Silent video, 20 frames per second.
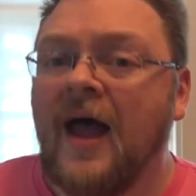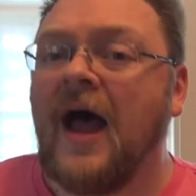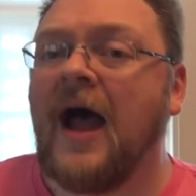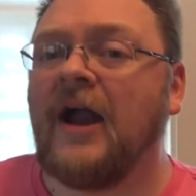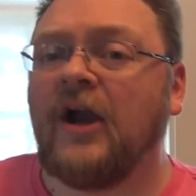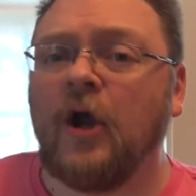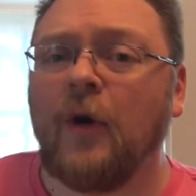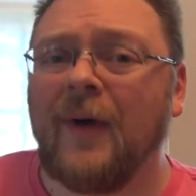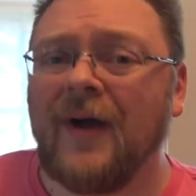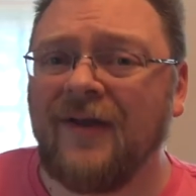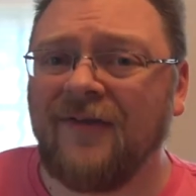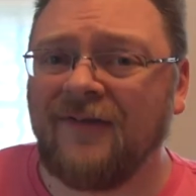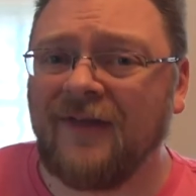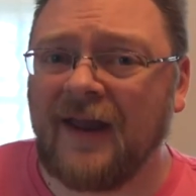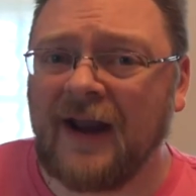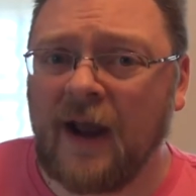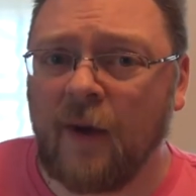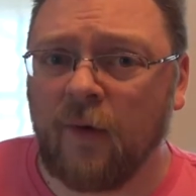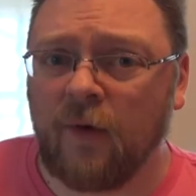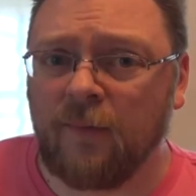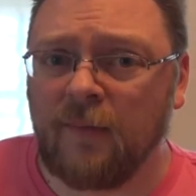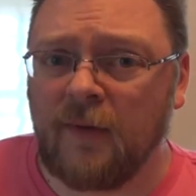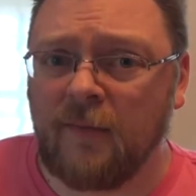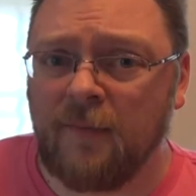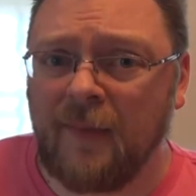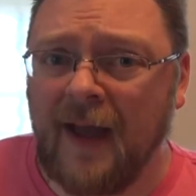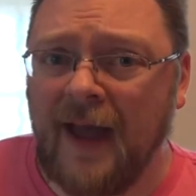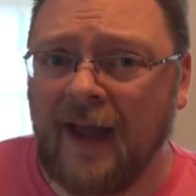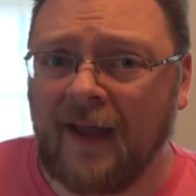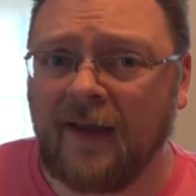I know I said I would be
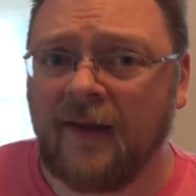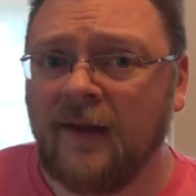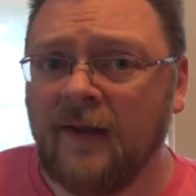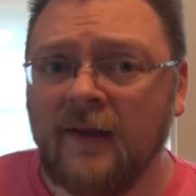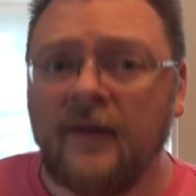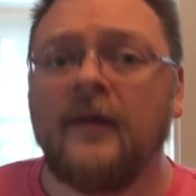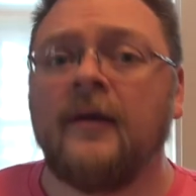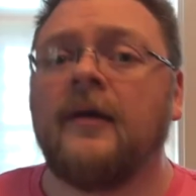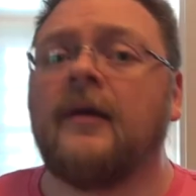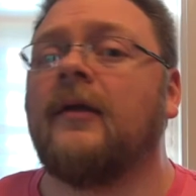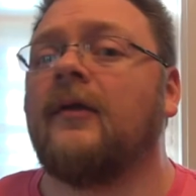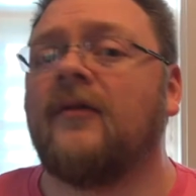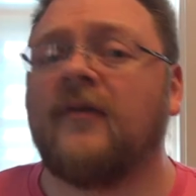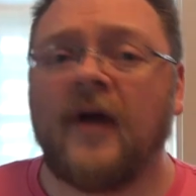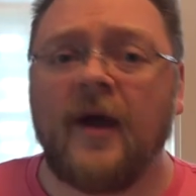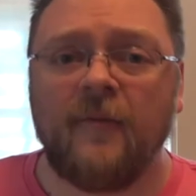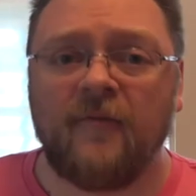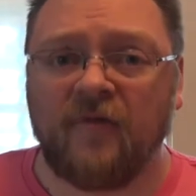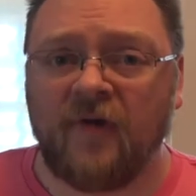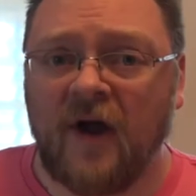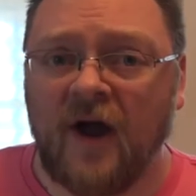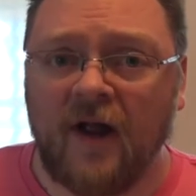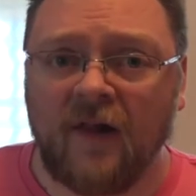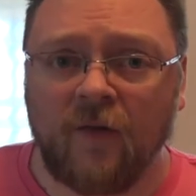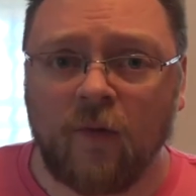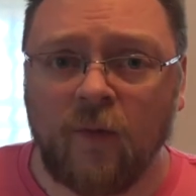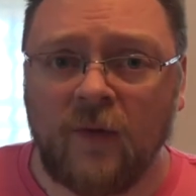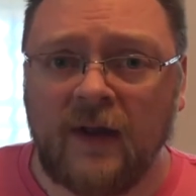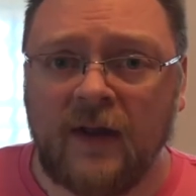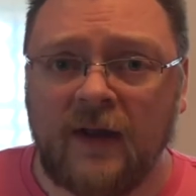back in time for
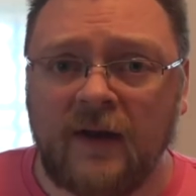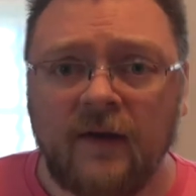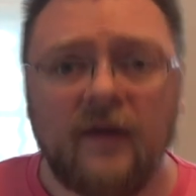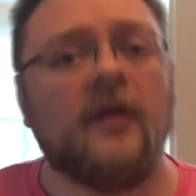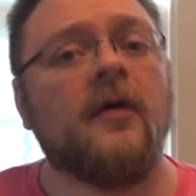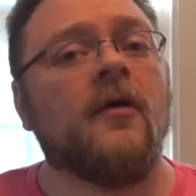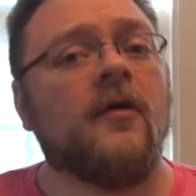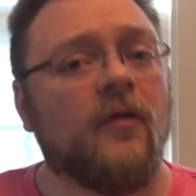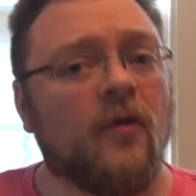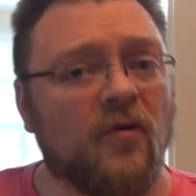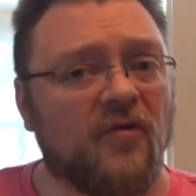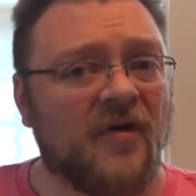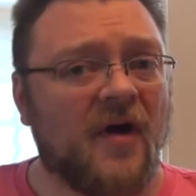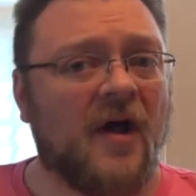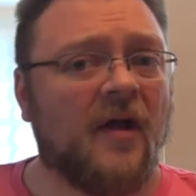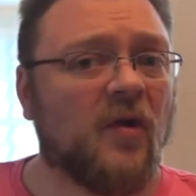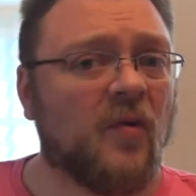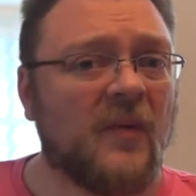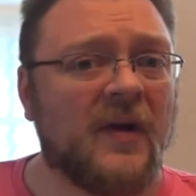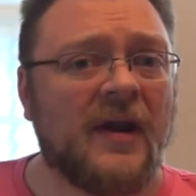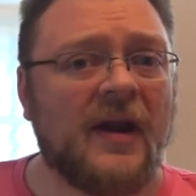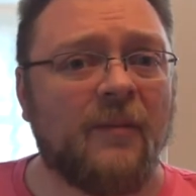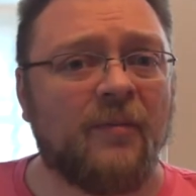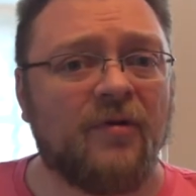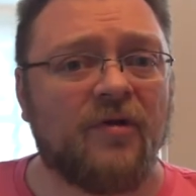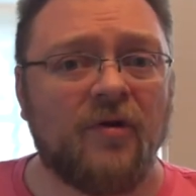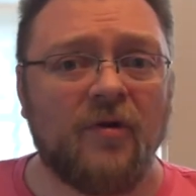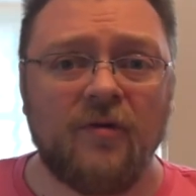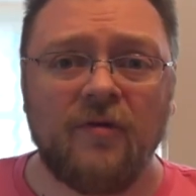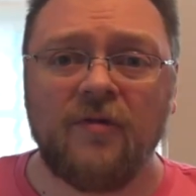Halloween. Those Halloween
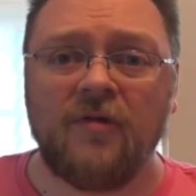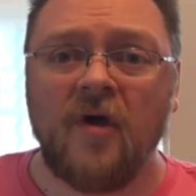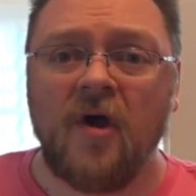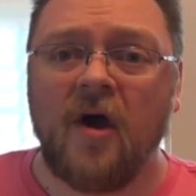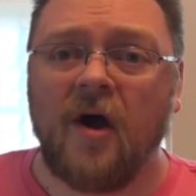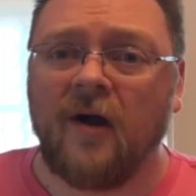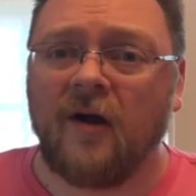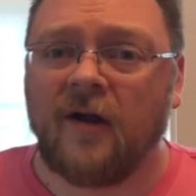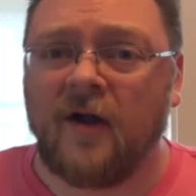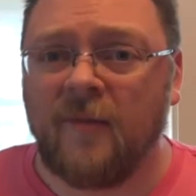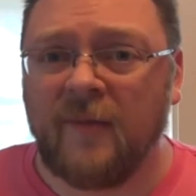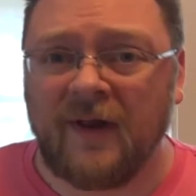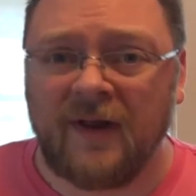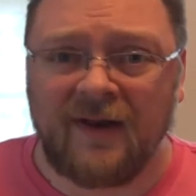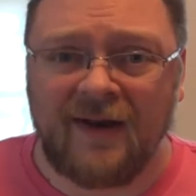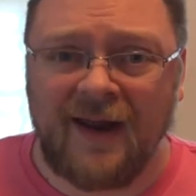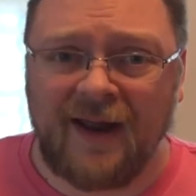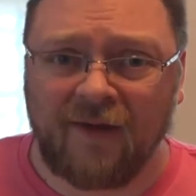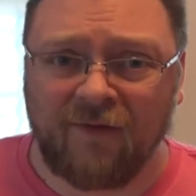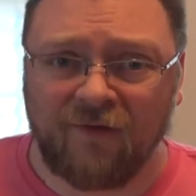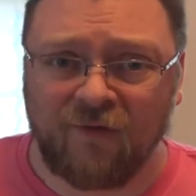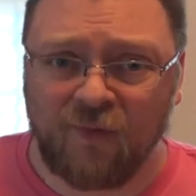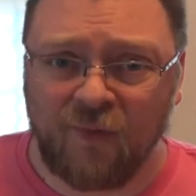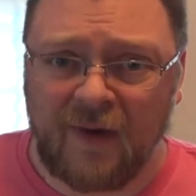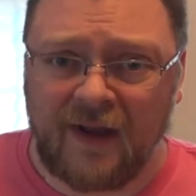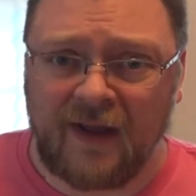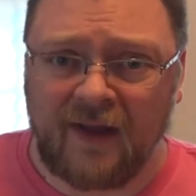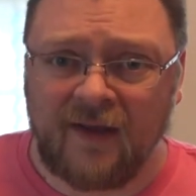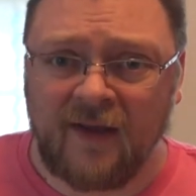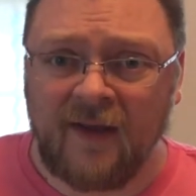episodes are coming next
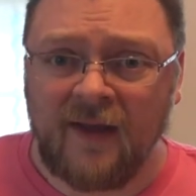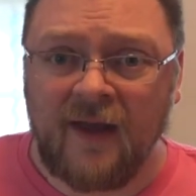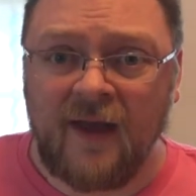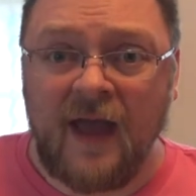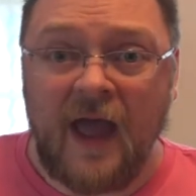week.